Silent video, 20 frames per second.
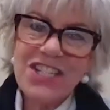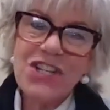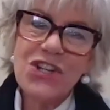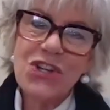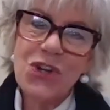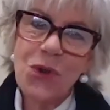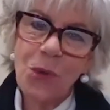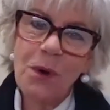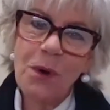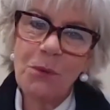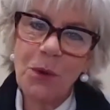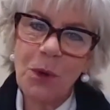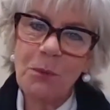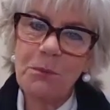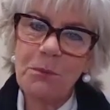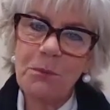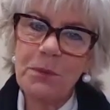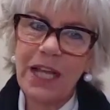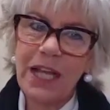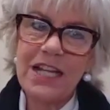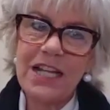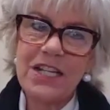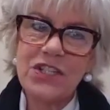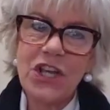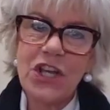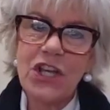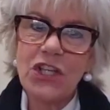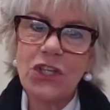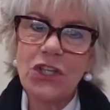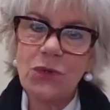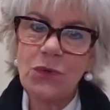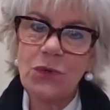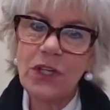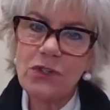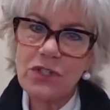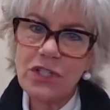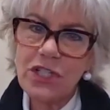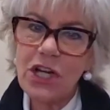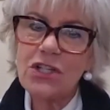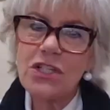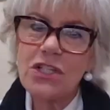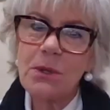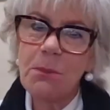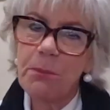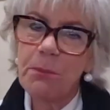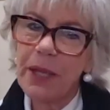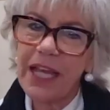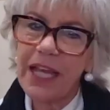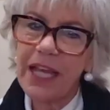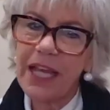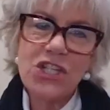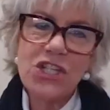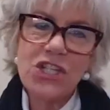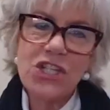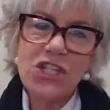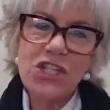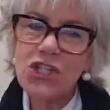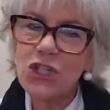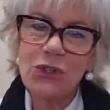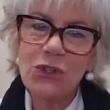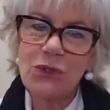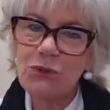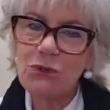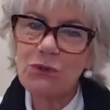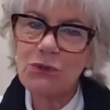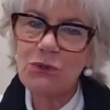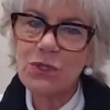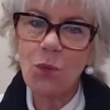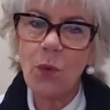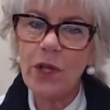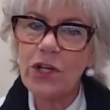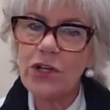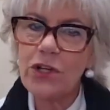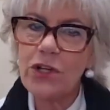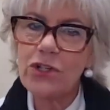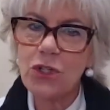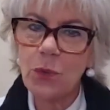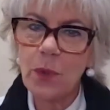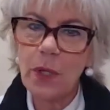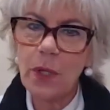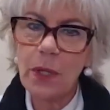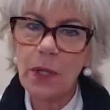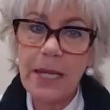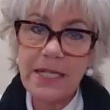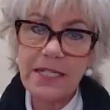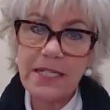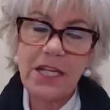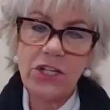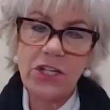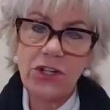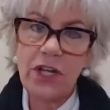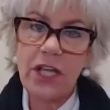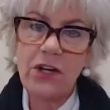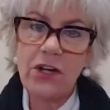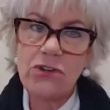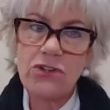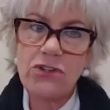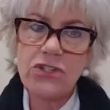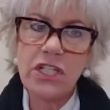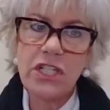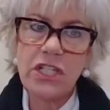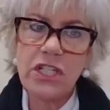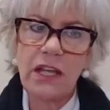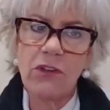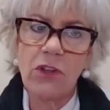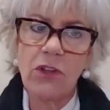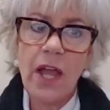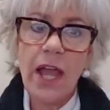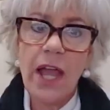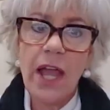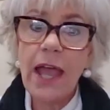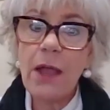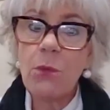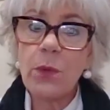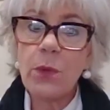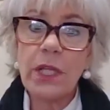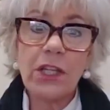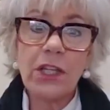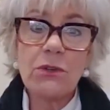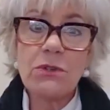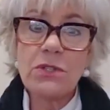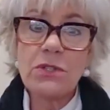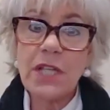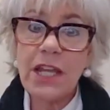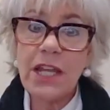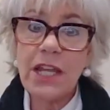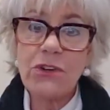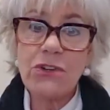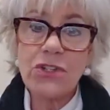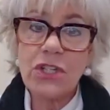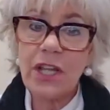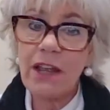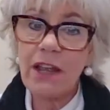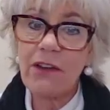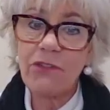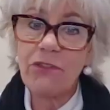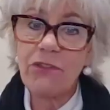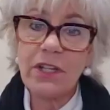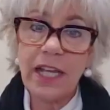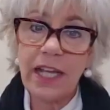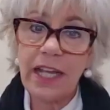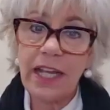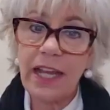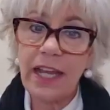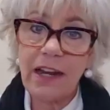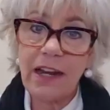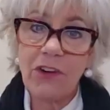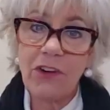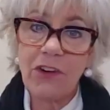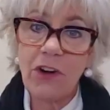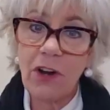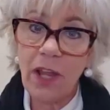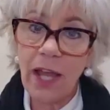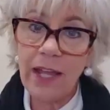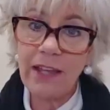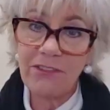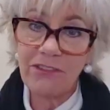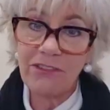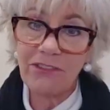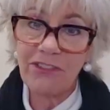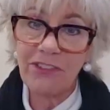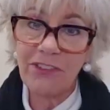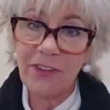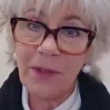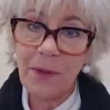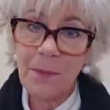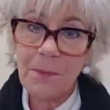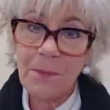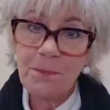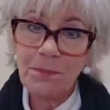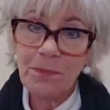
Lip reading: that's normal because you start to pick and choose what you're doing based on your energy level. And we lose energy every decade of our life.